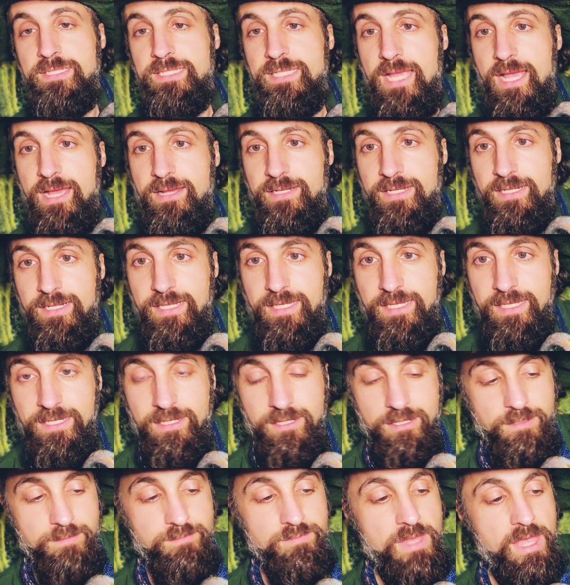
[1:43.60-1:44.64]
down in
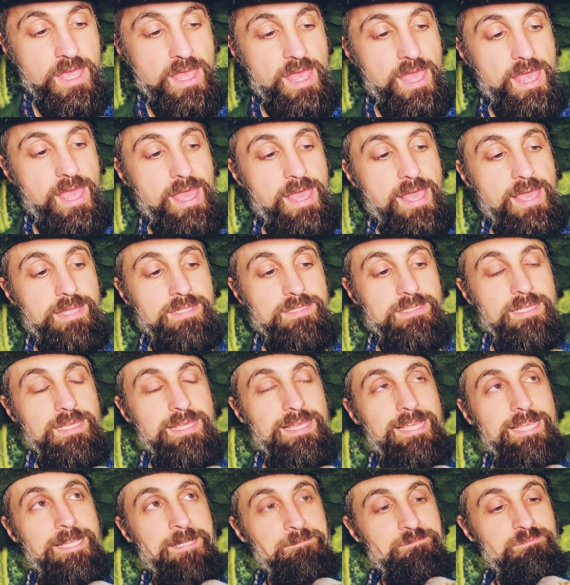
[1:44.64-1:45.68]
here, and
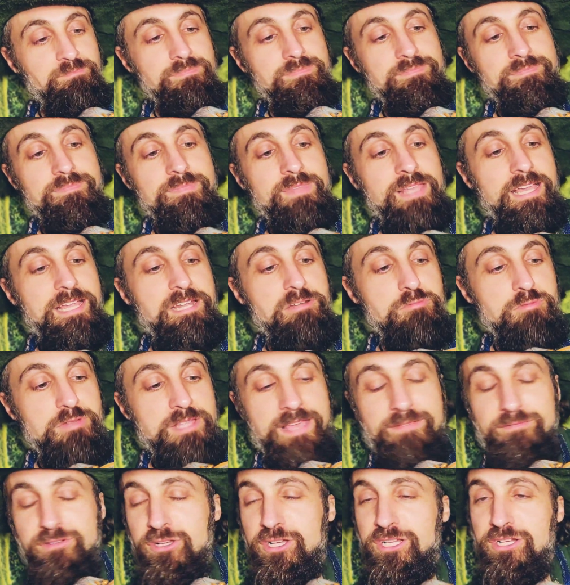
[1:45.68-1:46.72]
I don't really
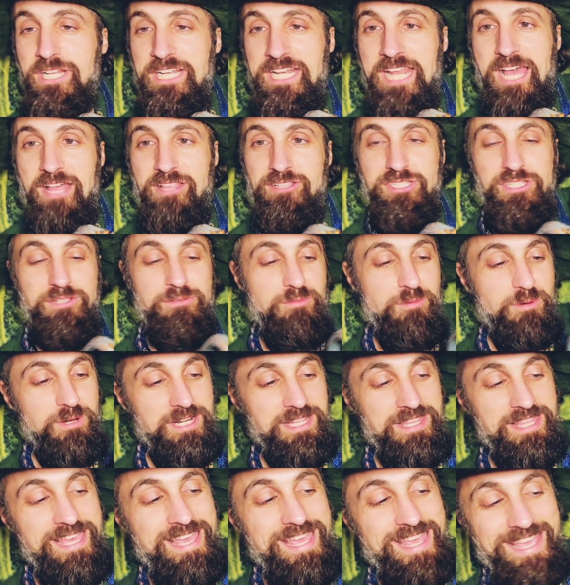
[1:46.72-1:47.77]
have a good analogy for
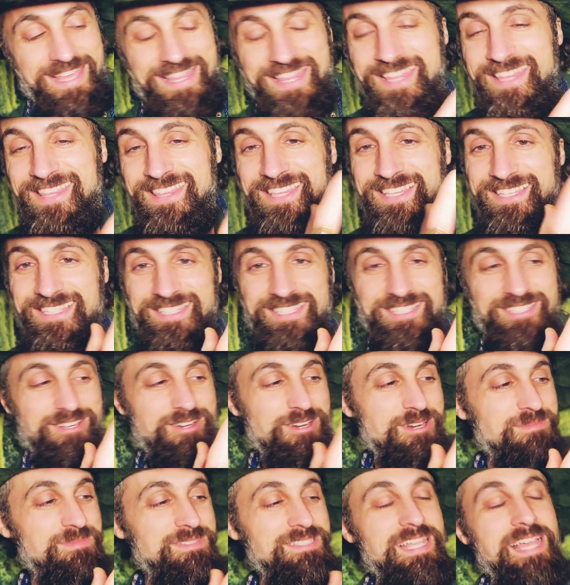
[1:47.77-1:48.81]
it in this
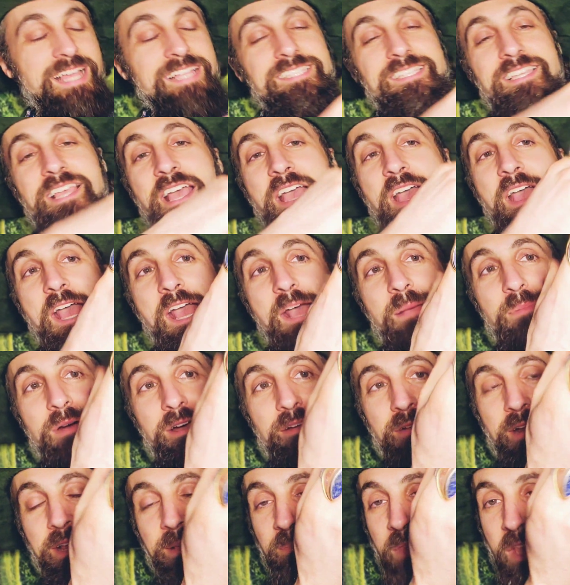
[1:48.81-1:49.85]
circumstance, but
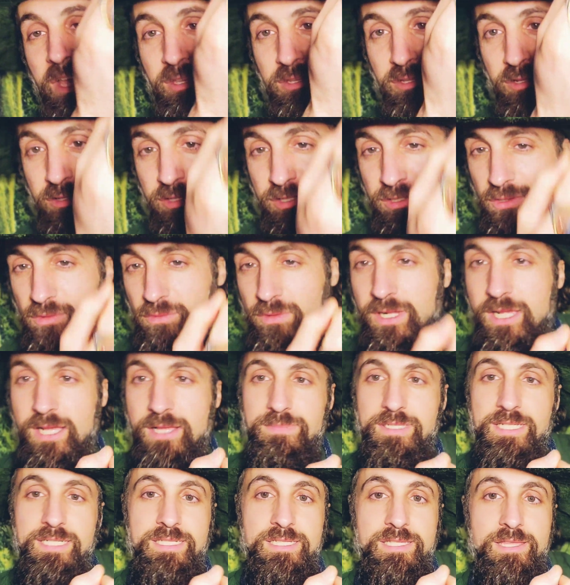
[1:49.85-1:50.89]
right, your soul
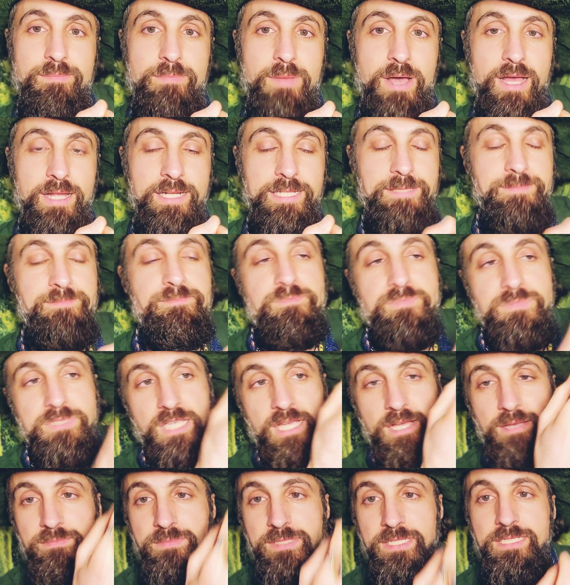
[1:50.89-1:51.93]
comes into the body,
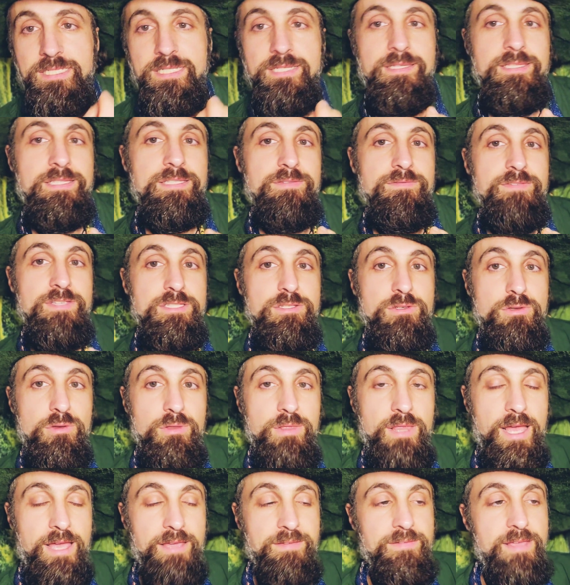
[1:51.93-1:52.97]
comes into this physical
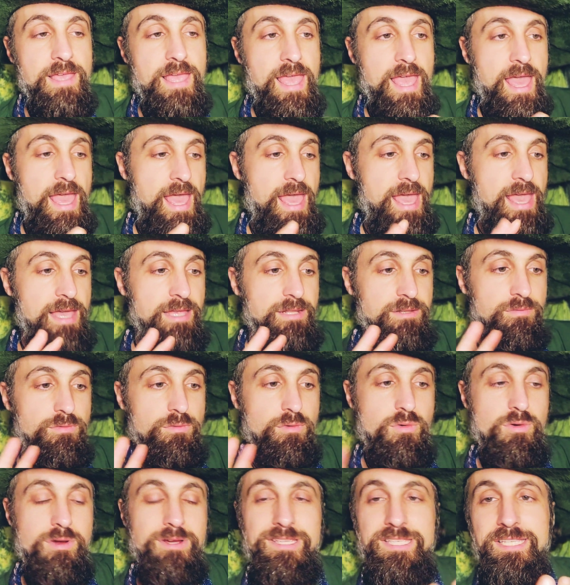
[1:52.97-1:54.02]
life, and of
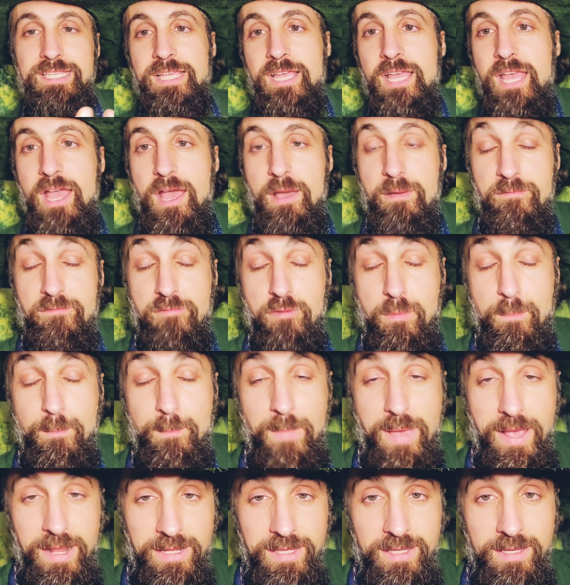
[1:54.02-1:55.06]
course, for
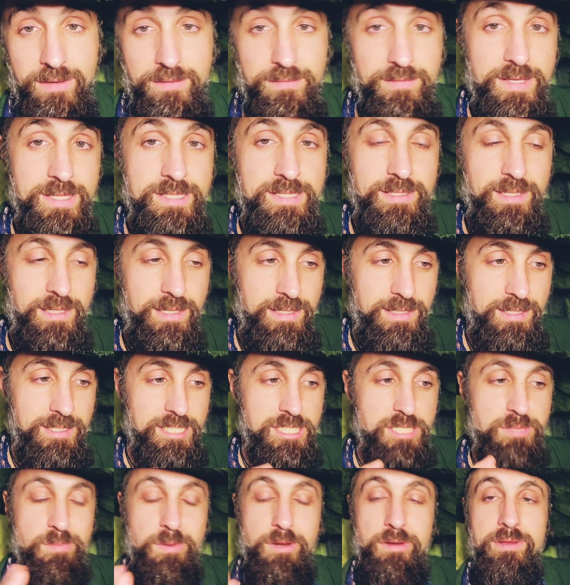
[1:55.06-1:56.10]
many of us, it
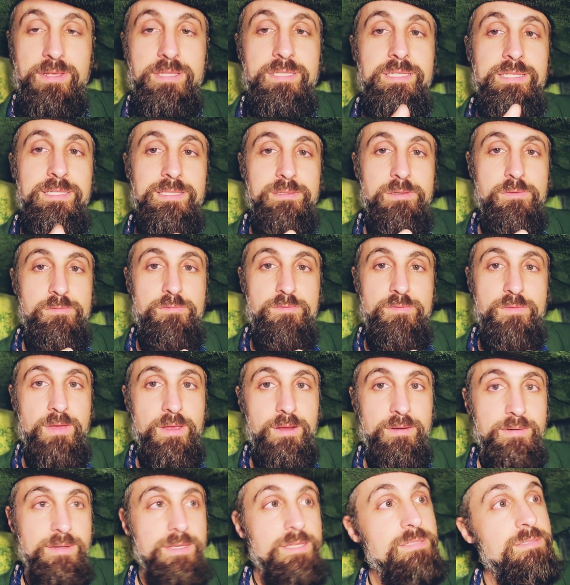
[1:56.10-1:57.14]
experiences
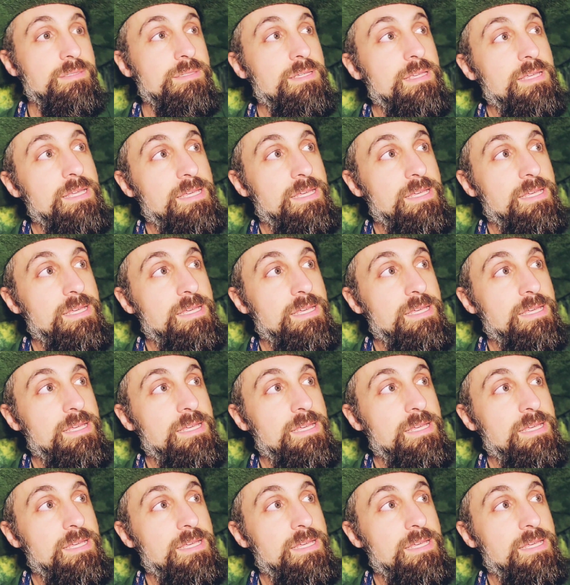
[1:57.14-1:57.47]
various